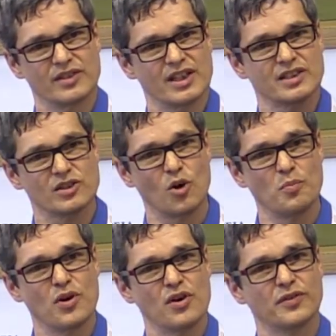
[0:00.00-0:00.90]
There's no
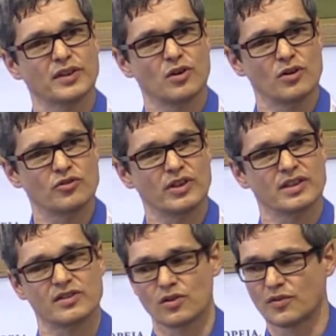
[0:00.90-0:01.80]
perfect
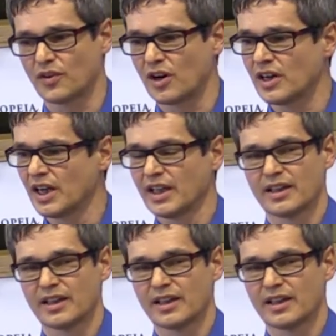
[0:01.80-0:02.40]
contract so far.